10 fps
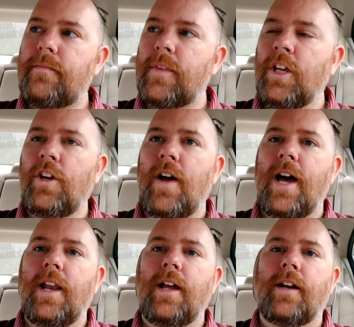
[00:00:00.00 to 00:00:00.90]
you know how a
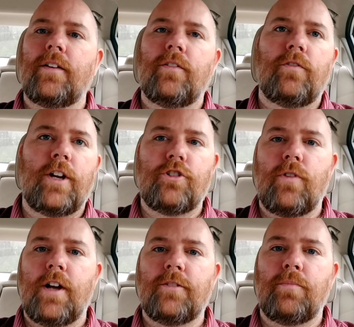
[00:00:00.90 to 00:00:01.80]
lot of
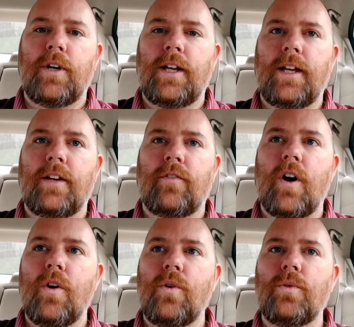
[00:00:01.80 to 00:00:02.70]
restaurants bring in
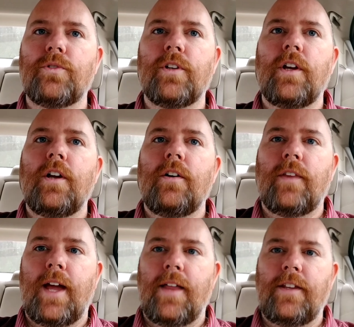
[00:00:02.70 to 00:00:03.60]
rolls.
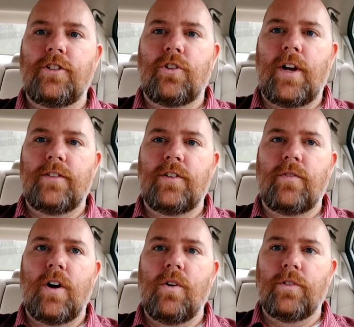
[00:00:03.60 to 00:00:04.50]
They had these crescent
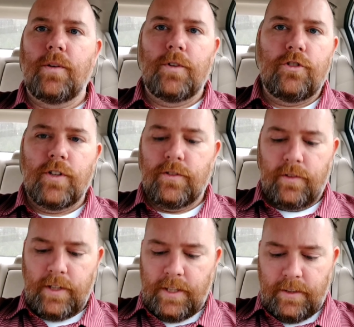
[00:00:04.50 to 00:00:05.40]
rolls that were
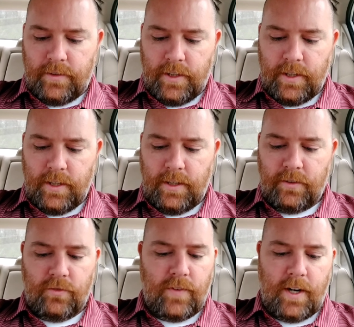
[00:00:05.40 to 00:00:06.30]
drizzled in this honey. It's
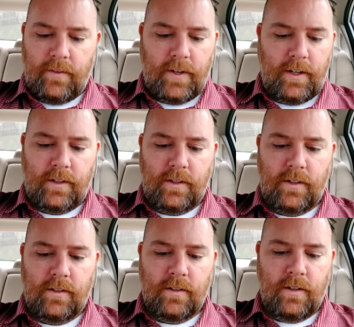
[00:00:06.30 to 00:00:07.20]
very, very good.
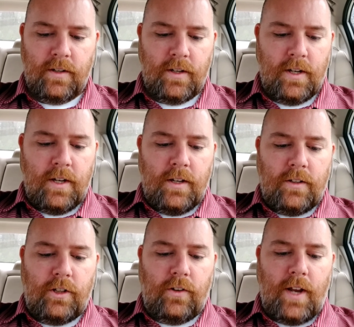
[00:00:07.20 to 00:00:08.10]

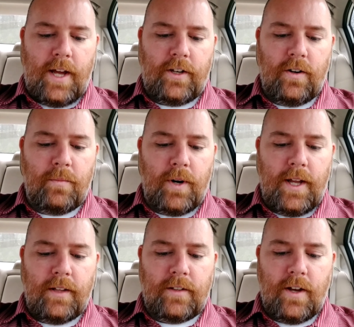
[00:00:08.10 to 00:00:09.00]
Do you like your
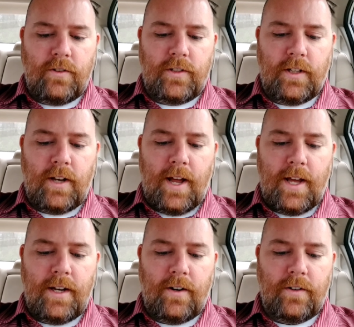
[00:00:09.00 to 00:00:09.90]
bread toasted,
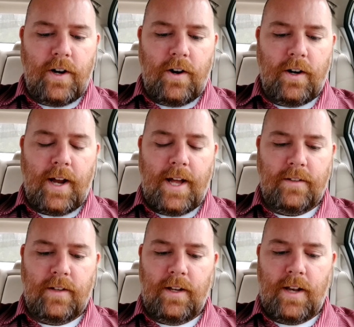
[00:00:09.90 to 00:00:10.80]
light, or dark? I
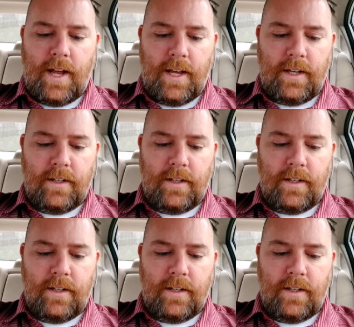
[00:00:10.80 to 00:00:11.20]
say light.